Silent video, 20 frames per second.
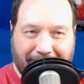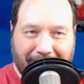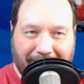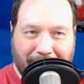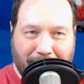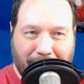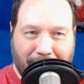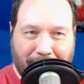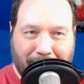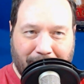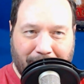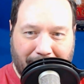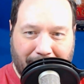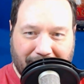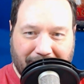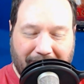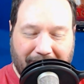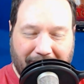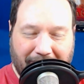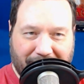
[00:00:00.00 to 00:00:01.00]
where I
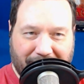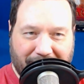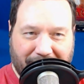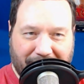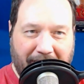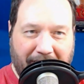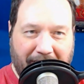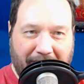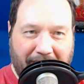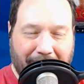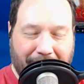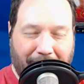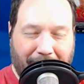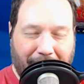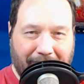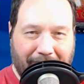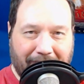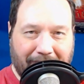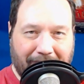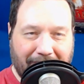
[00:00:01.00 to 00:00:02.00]
was speaking for
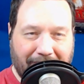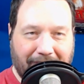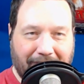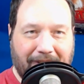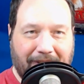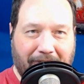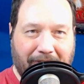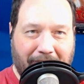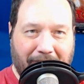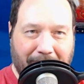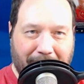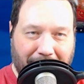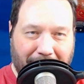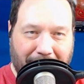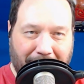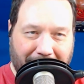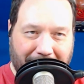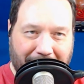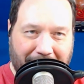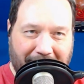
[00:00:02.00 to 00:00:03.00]
a significant
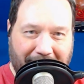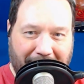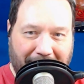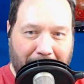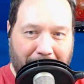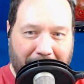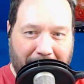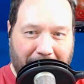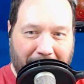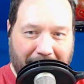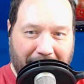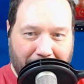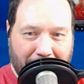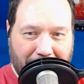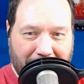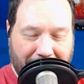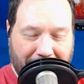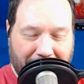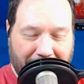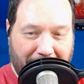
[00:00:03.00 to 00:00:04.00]
period of time, and there
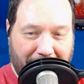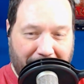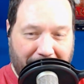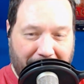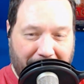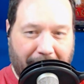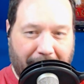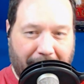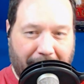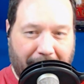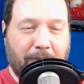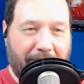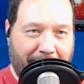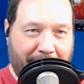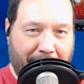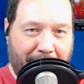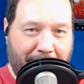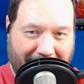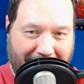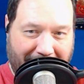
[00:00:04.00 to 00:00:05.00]
was a feedback loop of
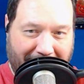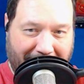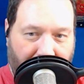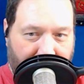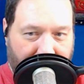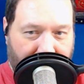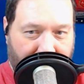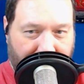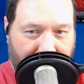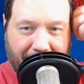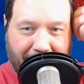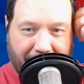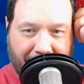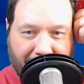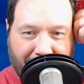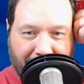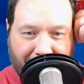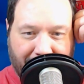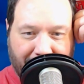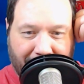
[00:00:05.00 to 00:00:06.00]
myself
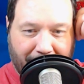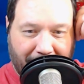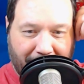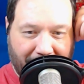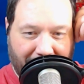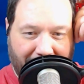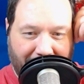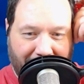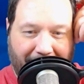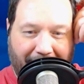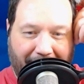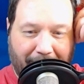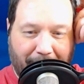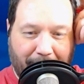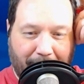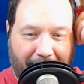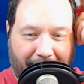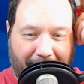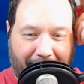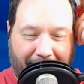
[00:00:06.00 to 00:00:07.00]
delayed
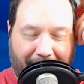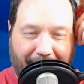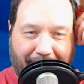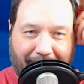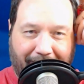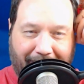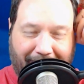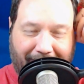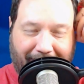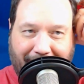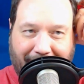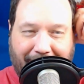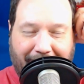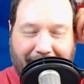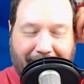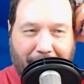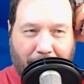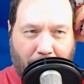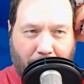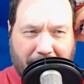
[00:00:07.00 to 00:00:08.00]
by, like,
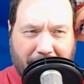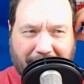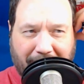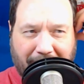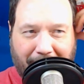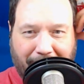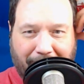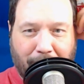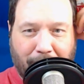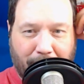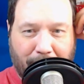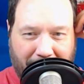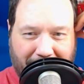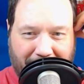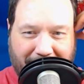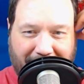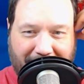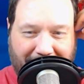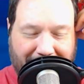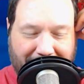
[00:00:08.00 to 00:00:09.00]
it wasn't a few
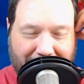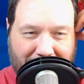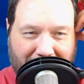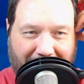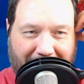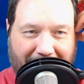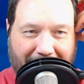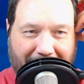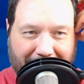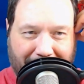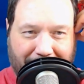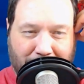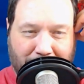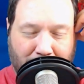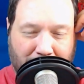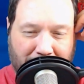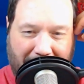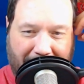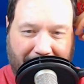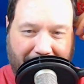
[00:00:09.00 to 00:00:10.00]
milliseconds. It was like
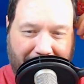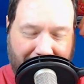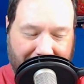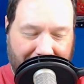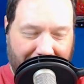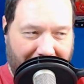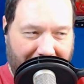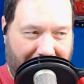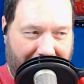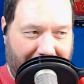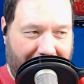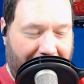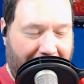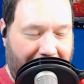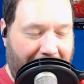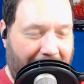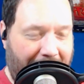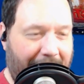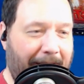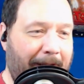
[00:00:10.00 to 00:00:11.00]
2-second delay.
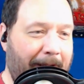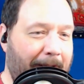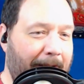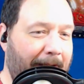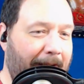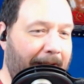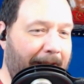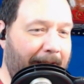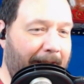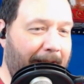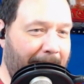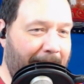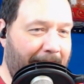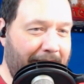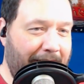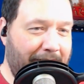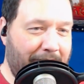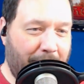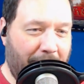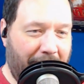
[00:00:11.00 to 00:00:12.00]
And I
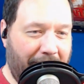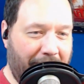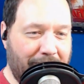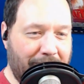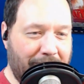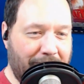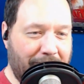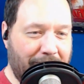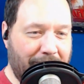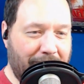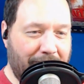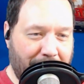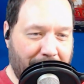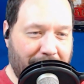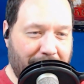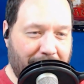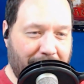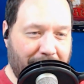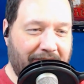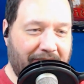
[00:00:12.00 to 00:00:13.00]
swear that was the
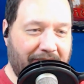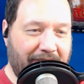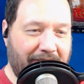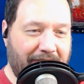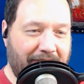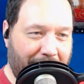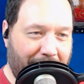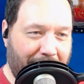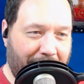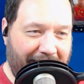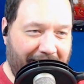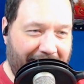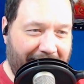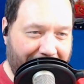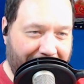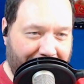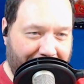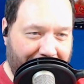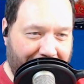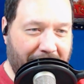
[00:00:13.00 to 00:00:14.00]
most difficult thing
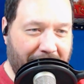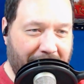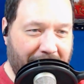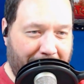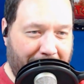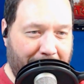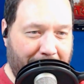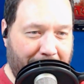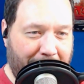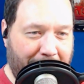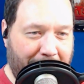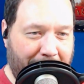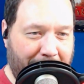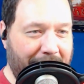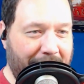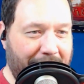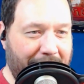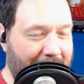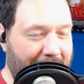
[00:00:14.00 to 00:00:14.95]
I've ever done in my life.